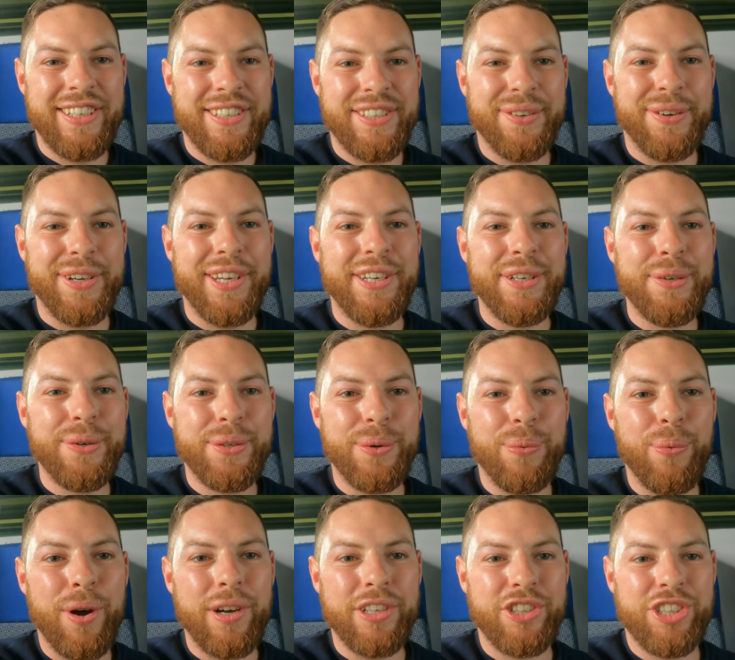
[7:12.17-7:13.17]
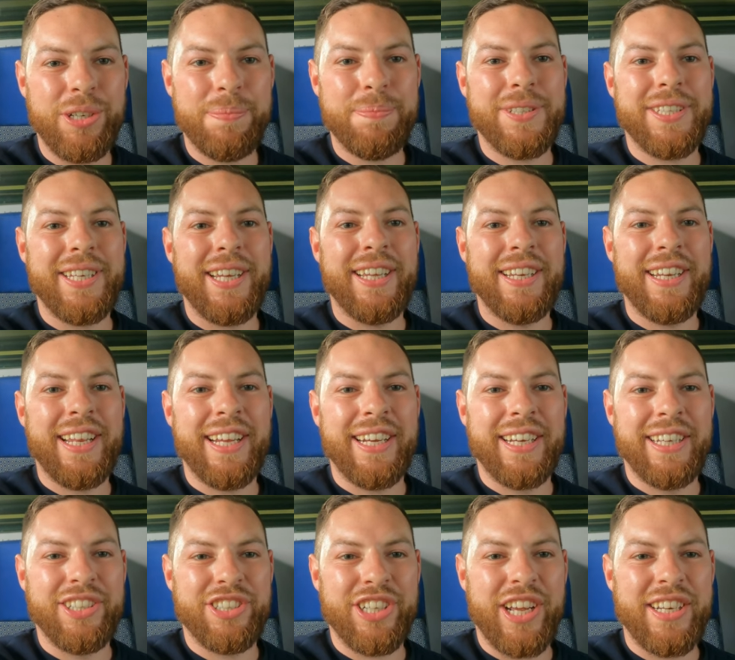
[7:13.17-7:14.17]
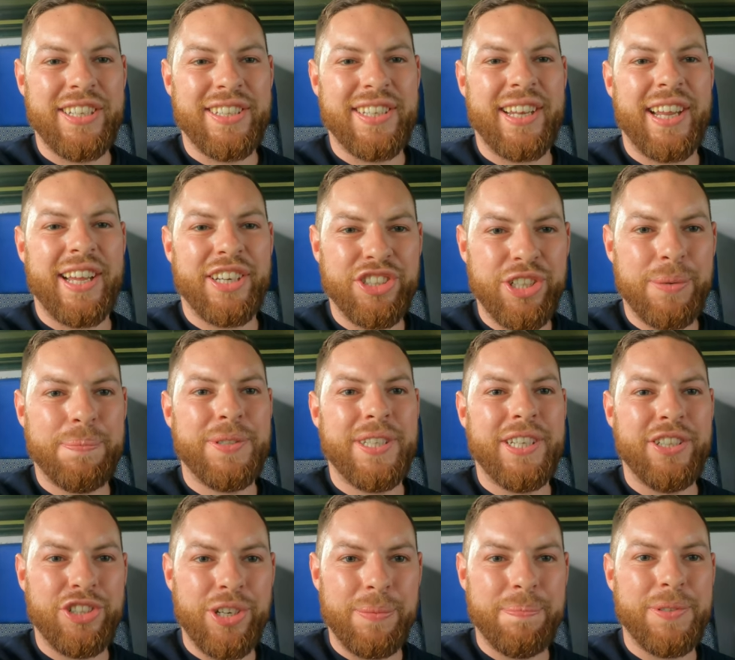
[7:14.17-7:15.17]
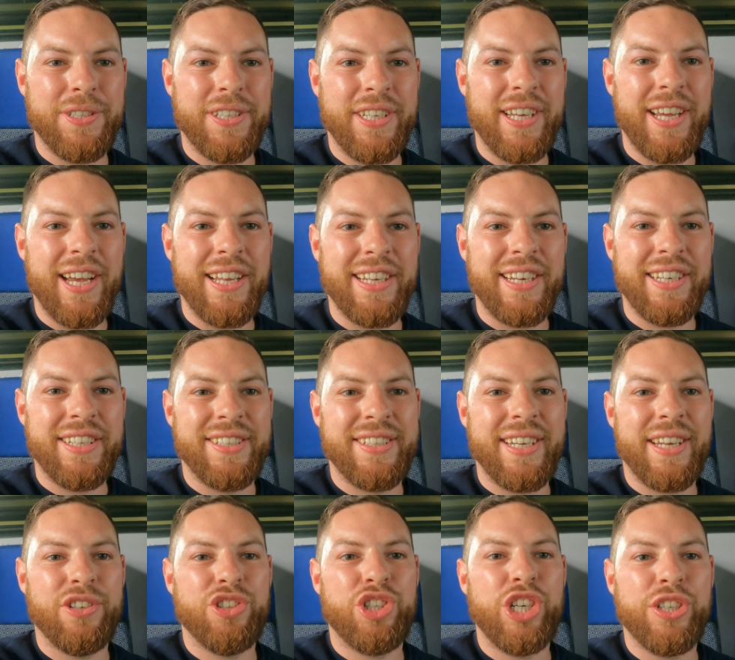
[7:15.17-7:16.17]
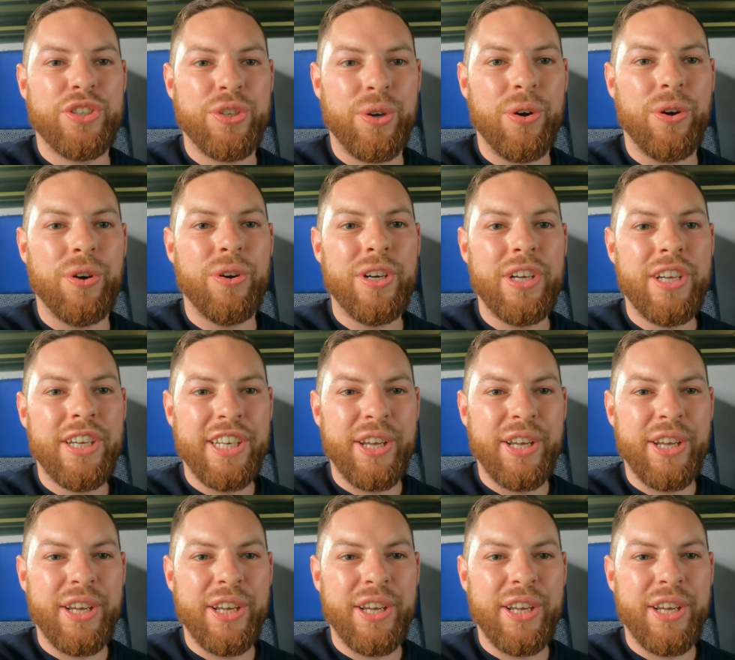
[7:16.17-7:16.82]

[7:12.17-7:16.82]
So he knew the word gypsy in English, and he said like gypsy, gypsy, and then he said gitan.